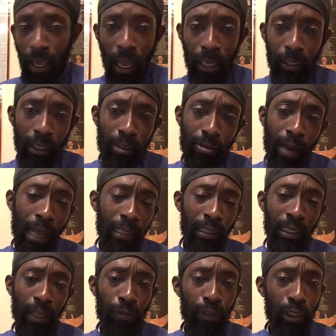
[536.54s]
And the Christ
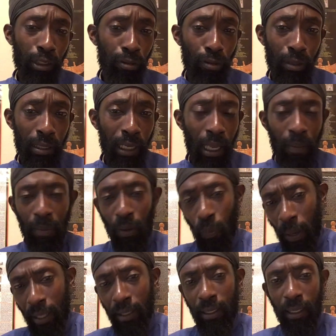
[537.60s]
left Jerusalem and
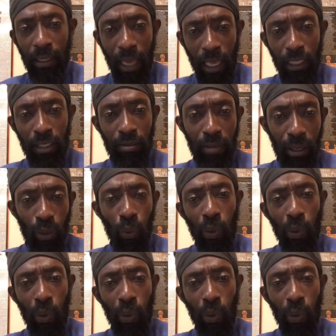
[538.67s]
went to Nazareth,